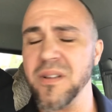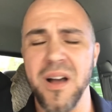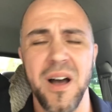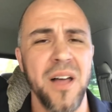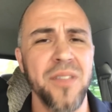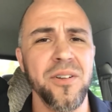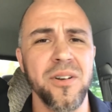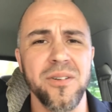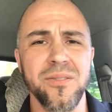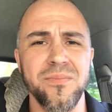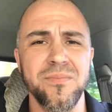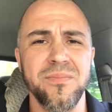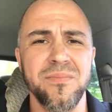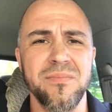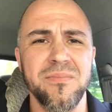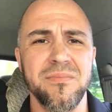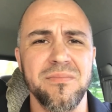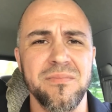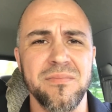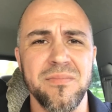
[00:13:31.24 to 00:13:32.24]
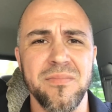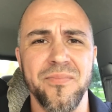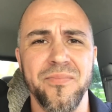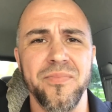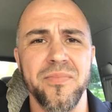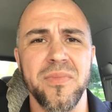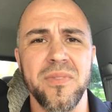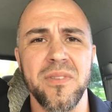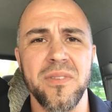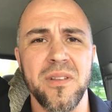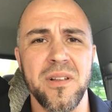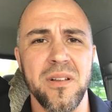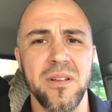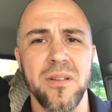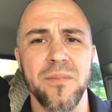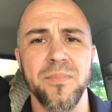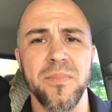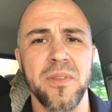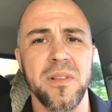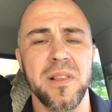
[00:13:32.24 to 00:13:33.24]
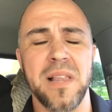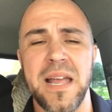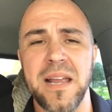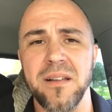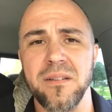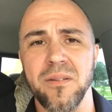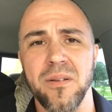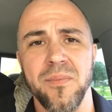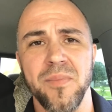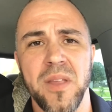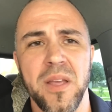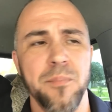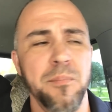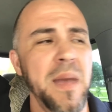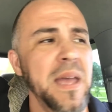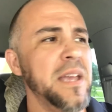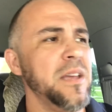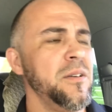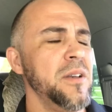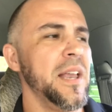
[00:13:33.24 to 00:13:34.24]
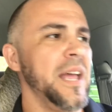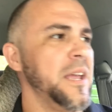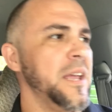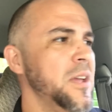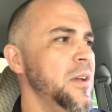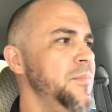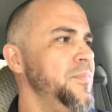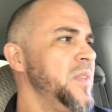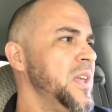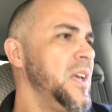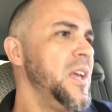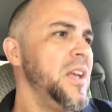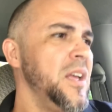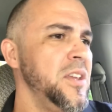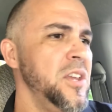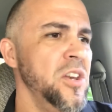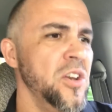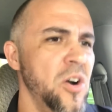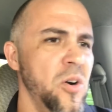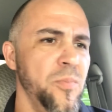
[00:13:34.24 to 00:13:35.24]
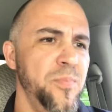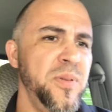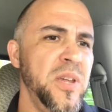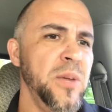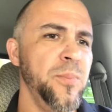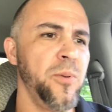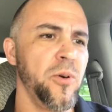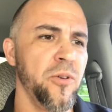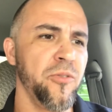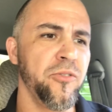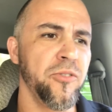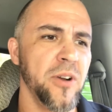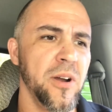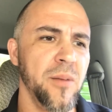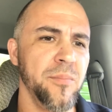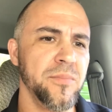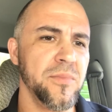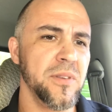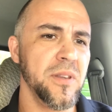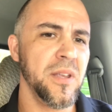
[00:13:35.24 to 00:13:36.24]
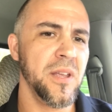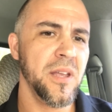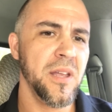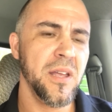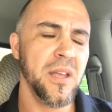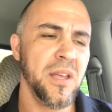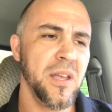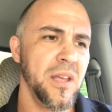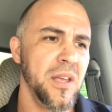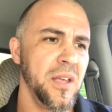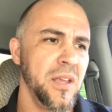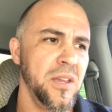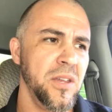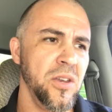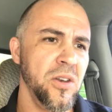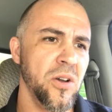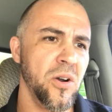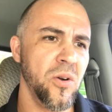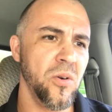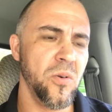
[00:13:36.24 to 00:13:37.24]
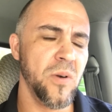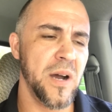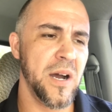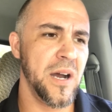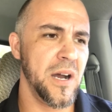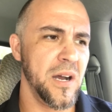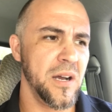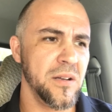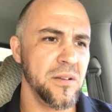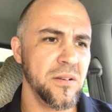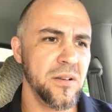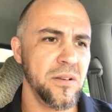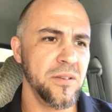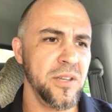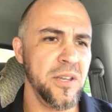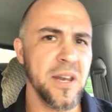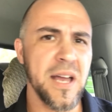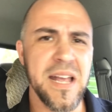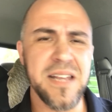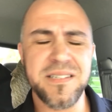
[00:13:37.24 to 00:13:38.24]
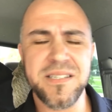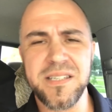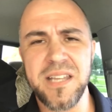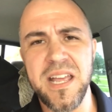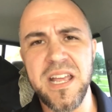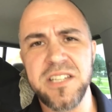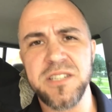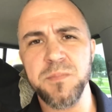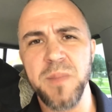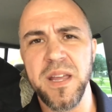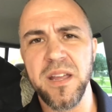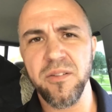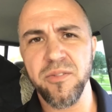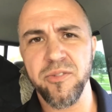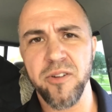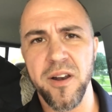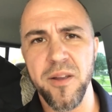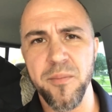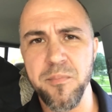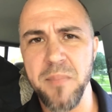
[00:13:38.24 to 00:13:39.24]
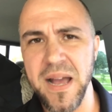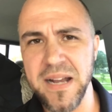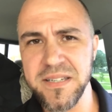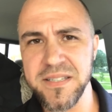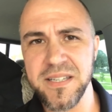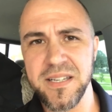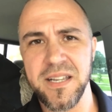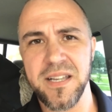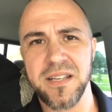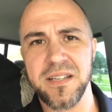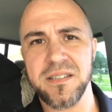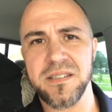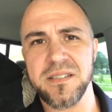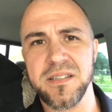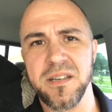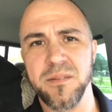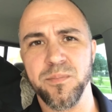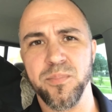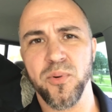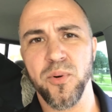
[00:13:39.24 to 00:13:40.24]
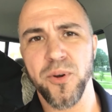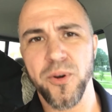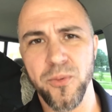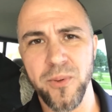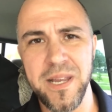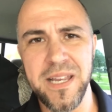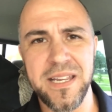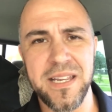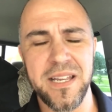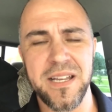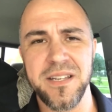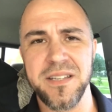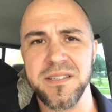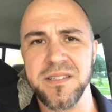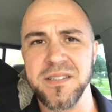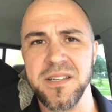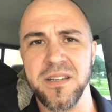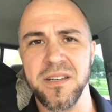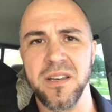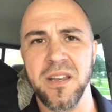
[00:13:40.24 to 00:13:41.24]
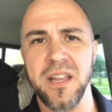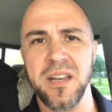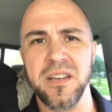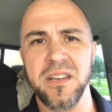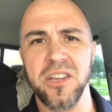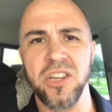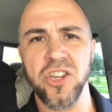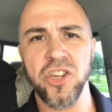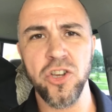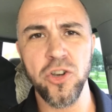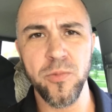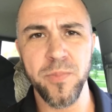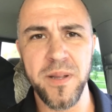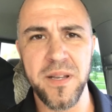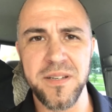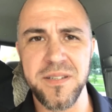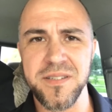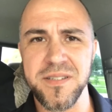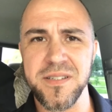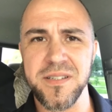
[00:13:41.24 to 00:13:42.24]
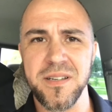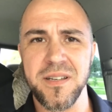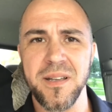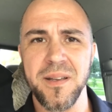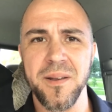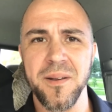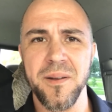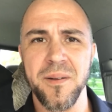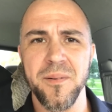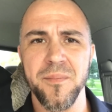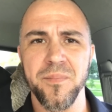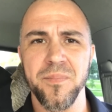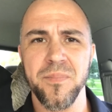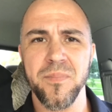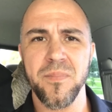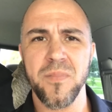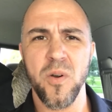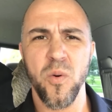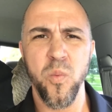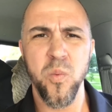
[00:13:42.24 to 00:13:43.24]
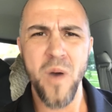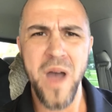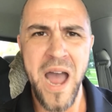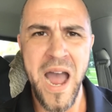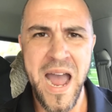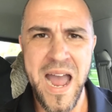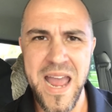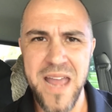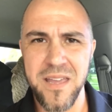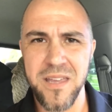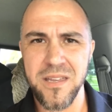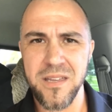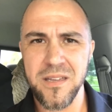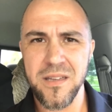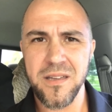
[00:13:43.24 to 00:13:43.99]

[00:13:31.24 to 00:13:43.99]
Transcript: other, like, making, like, you know, people from, you know, the United States making fun of Mexicans and Puerto Ricans and Cubans. Why?